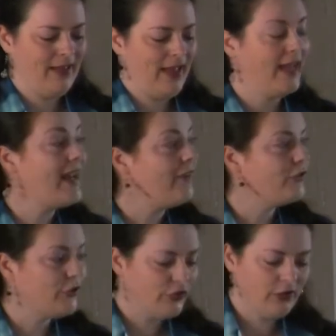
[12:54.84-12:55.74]
And
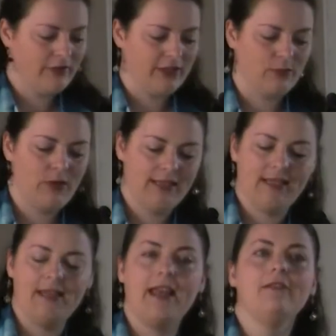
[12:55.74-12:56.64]
after service one
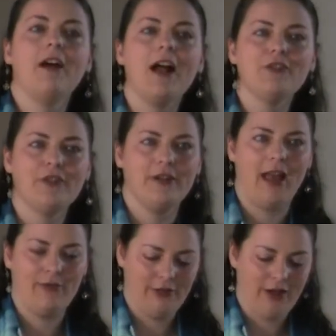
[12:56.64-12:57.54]
Sunday, Roger and
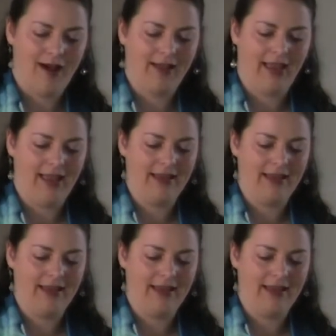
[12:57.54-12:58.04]
I were talking,